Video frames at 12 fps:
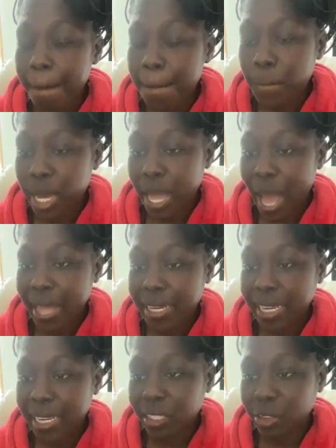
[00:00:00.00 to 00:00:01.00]
But I
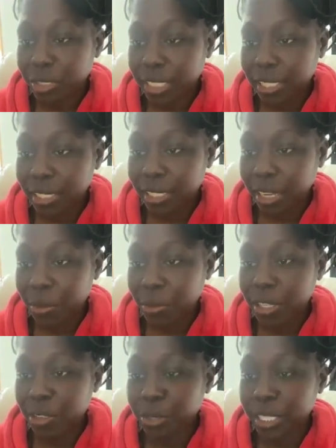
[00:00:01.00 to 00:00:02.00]
did drink, and
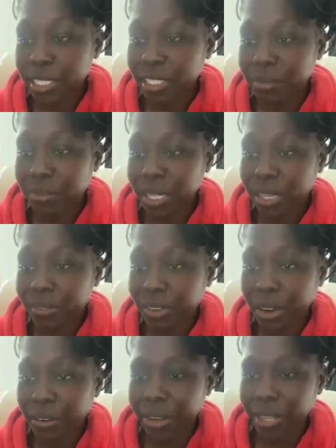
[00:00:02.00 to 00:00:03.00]
we drank something
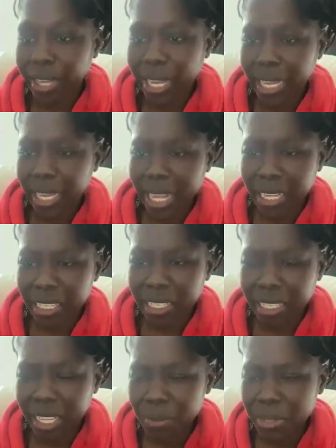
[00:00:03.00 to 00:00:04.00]
very like
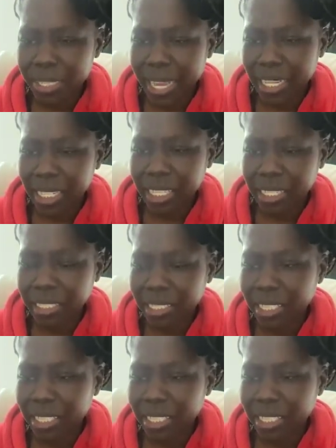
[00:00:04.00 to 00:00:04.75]
it was like liquor.